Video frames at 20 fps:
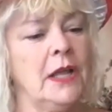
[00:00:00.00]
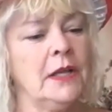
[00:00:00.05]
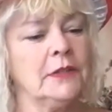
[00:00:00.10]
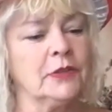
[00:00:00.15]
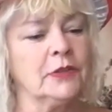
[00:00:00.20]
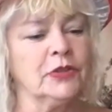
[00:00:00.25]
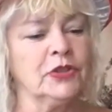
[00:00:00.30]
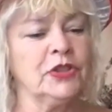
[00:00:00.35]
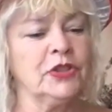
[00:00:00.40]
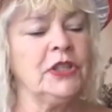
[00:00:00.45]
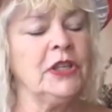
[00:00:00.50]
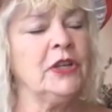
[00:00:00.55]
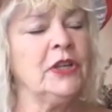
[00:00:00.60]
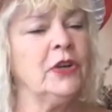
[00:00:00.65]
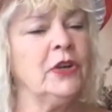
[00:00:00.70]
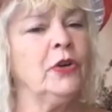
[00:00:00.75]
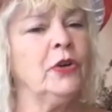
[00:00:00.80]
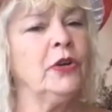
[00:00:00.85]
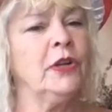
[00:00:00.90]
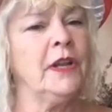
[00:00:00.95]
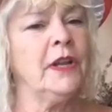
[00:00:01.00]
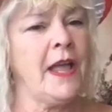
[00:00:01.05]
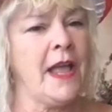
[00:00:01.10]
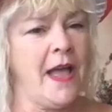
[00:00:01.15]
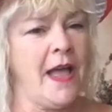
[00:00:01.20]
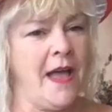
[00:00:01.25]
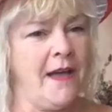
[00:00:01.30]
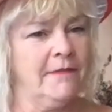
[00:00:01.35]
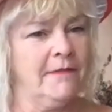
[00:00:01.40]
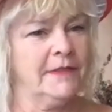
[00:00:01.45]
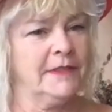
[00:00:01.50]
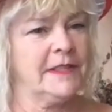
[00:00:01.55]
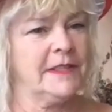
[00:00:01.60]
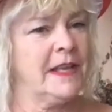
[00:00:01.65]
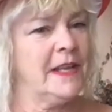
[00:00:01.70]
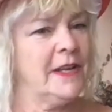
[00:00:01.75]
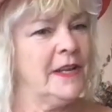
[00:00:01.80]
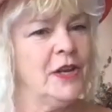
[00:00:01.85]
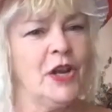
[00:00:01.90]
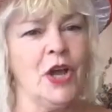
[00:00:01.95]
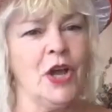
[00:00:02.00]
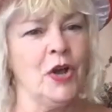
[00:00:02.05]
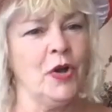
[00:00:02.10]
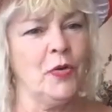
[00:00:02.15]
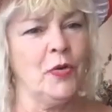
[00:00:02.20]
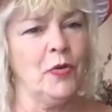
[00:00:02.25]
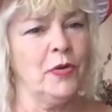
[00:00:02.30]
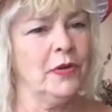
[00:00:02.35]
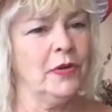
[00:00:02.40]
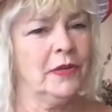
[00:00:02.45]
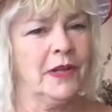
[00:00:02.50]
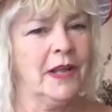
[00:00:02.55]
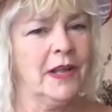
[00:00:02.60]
So she could have said, no,